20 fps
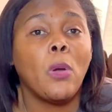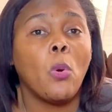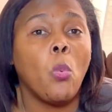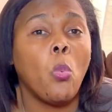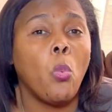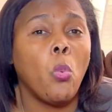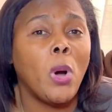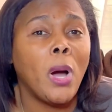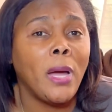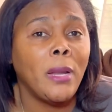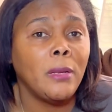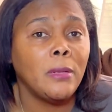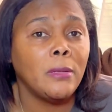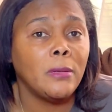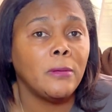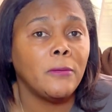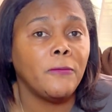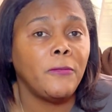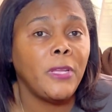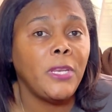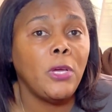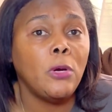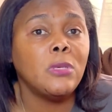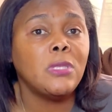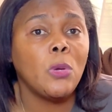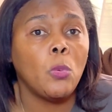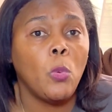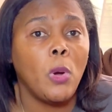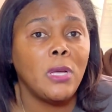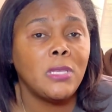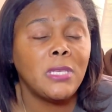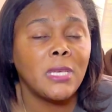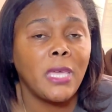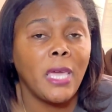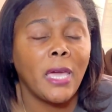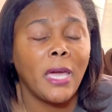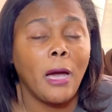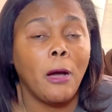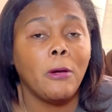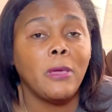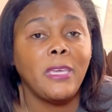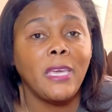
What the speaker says: what videos it wants to kick out.